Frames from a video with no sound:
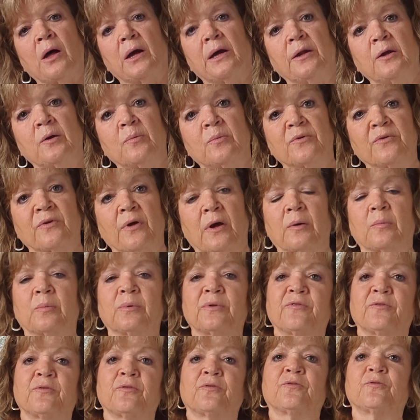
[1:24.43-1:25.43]
it, it was I
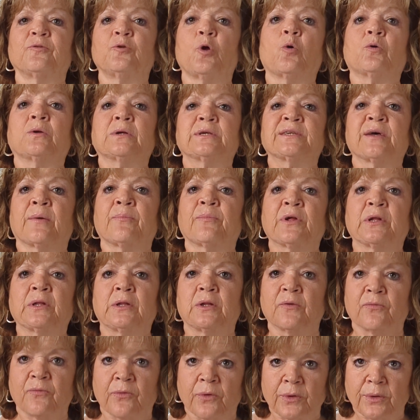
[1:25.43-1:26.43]
would notice something
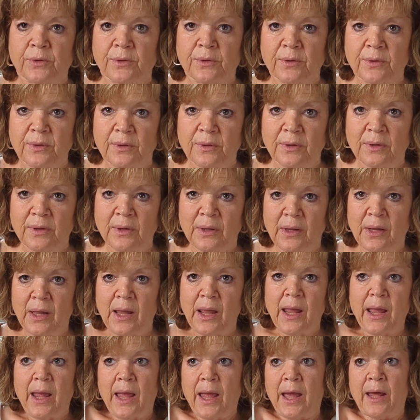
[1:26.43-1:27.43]
different.
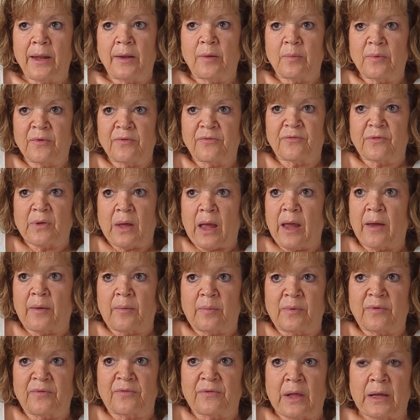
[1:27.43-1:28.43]
Right. And it was it
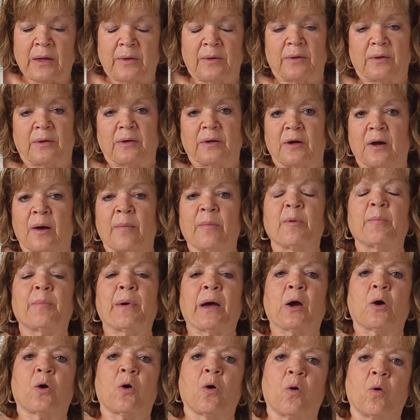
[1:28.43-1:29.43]
was like coming
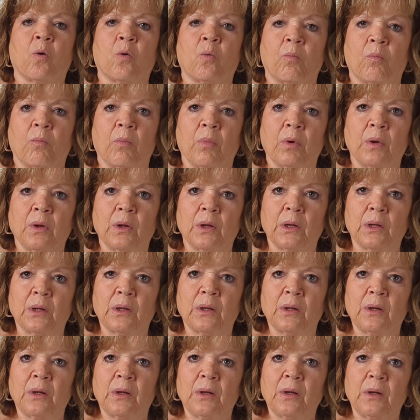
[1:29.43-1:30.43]
back home
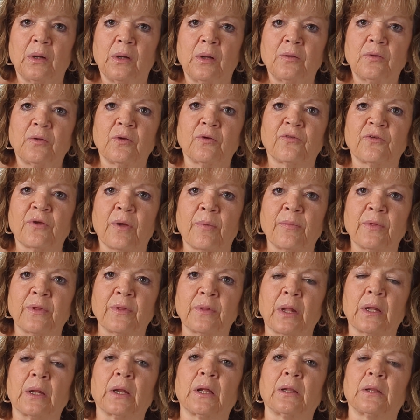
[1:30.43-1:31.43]
okay. to something
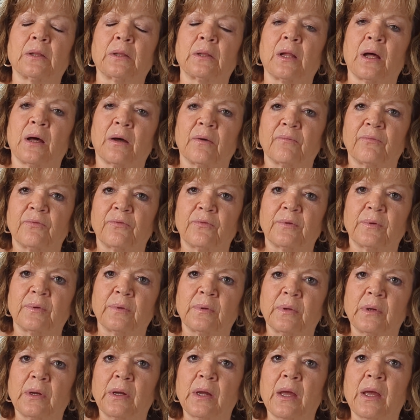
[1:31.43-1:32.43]
that I loved.
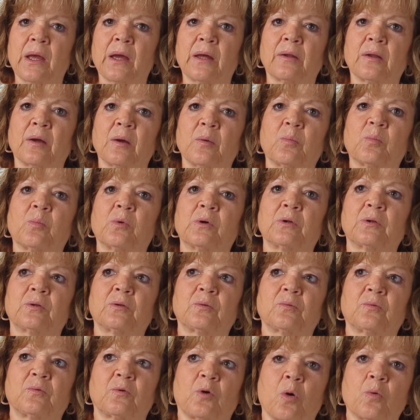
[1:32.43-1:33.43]
Okay. And I would
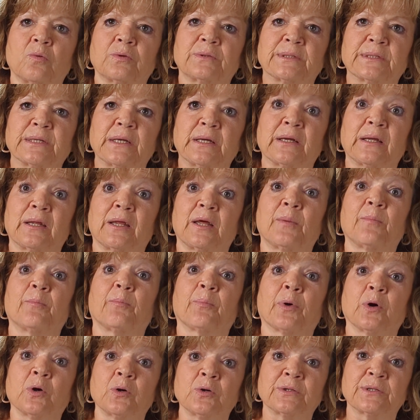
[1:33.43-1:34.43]
go see it in
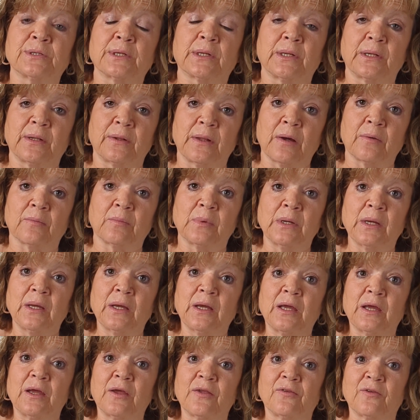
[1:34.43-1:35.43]
person, and now
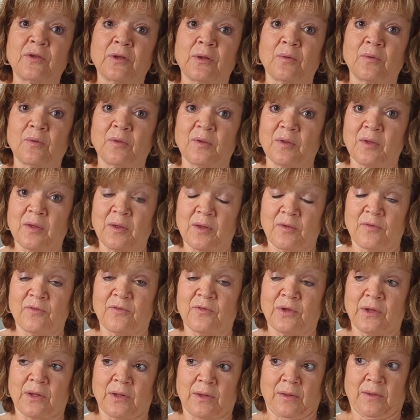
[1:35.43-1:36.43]
it's in
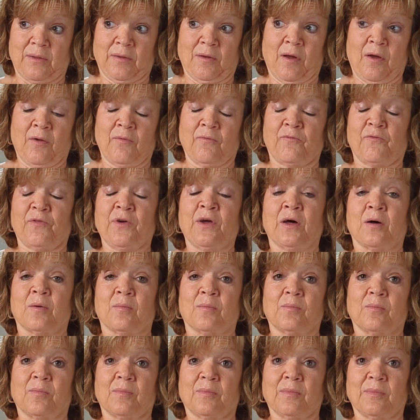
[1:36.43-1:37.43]
it's in on
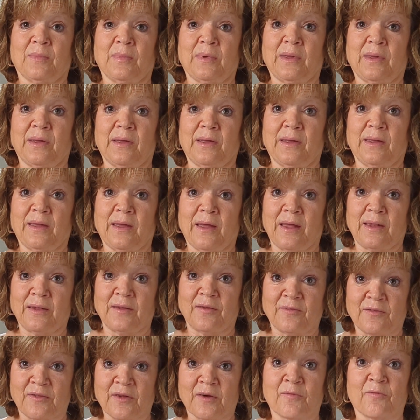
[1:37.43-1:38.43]
film. Yeah. And
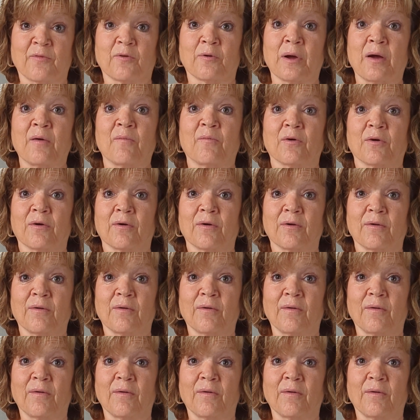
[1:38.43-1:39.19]
it's there forever.